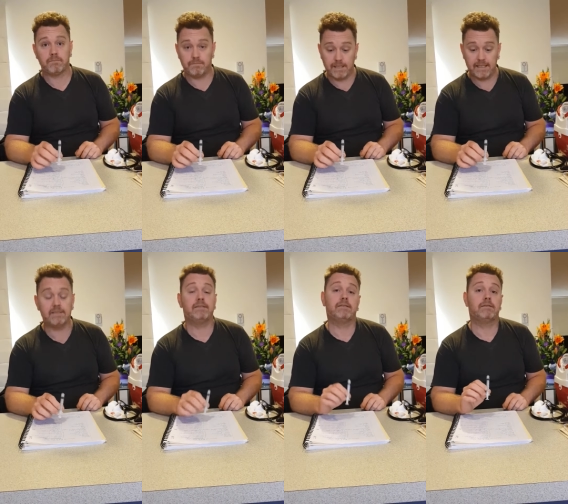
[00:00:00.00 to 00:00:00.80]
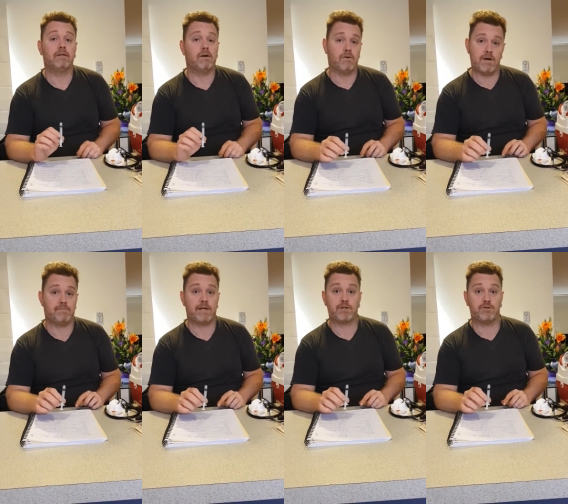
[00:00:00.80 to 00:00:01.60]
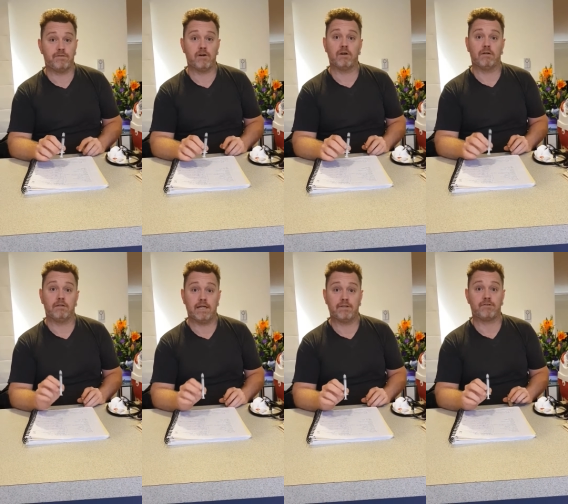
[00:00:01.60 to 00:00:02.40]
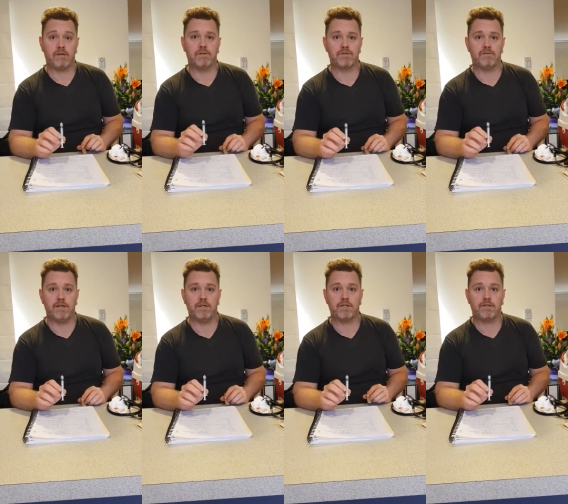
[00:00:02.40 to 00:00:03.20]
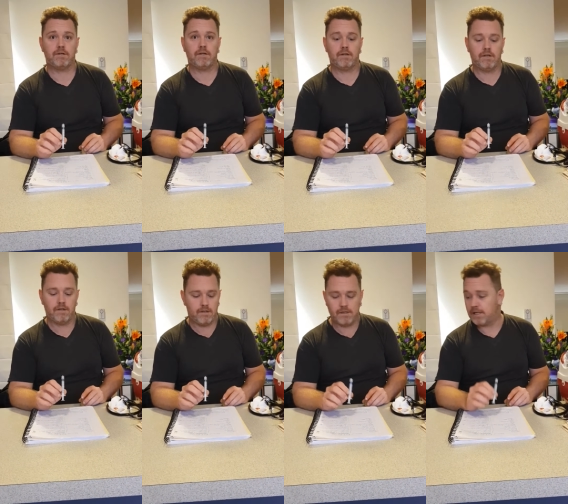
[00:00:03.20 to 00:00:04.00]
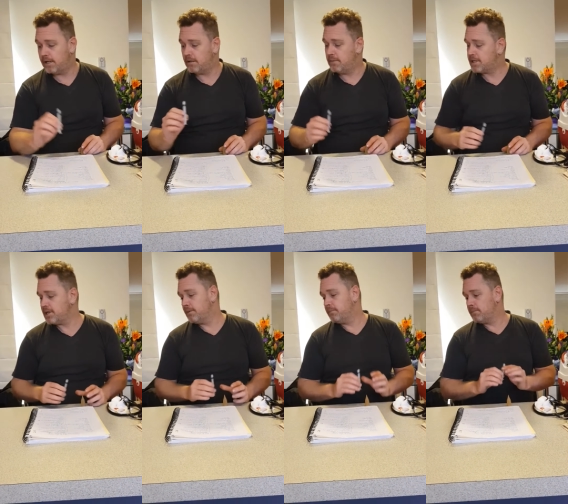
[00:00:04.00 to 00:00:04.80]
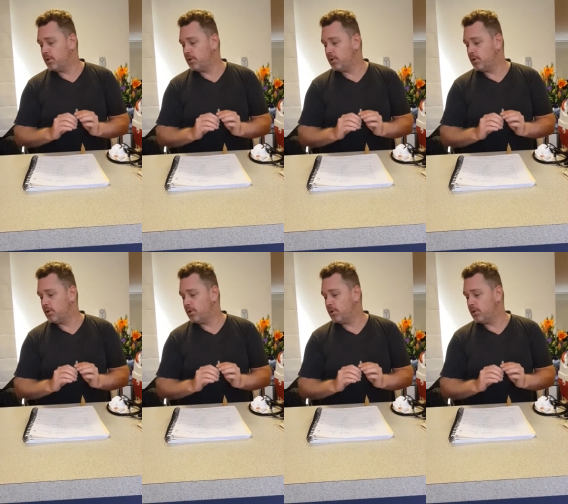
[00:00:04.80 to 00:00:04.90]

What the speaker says: but always make sure you've got that 3ml syringe. Okay, you mix up